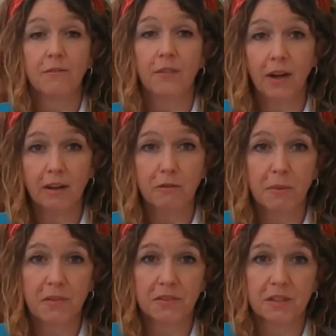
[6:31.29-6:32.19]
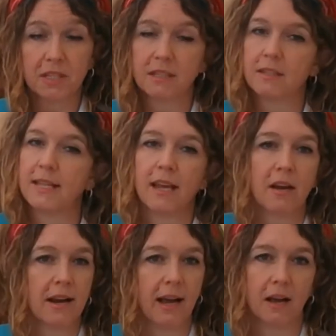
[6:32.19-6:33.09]
5 brothers and sisters. They're
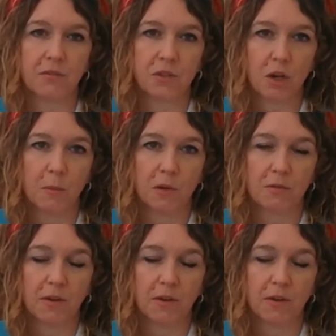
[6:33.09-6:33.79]
going to have so much